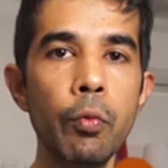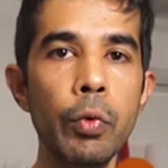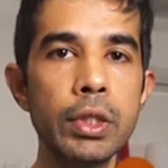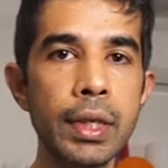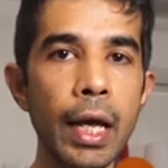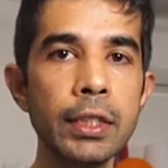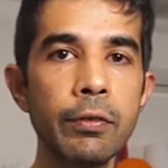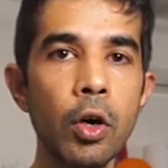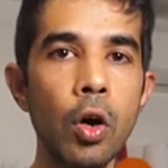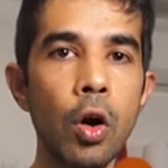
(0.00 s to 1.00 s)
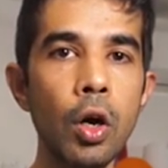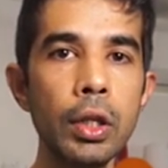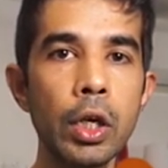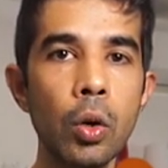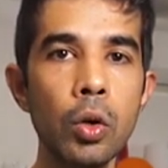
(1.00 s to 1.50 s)
which stands for all the
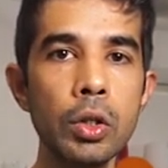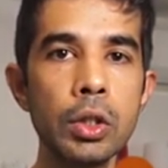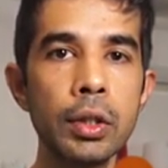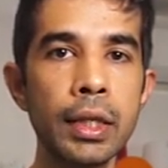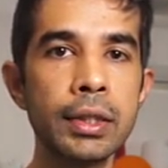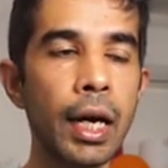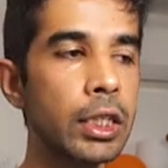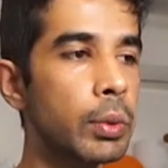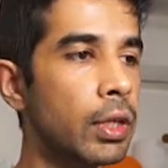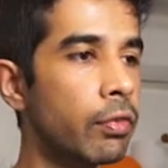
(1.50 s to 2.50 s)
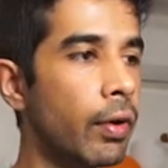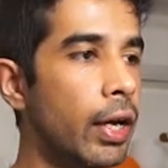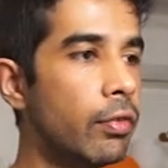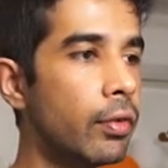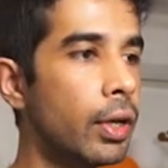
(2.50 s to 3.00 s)
codes that starts with a 5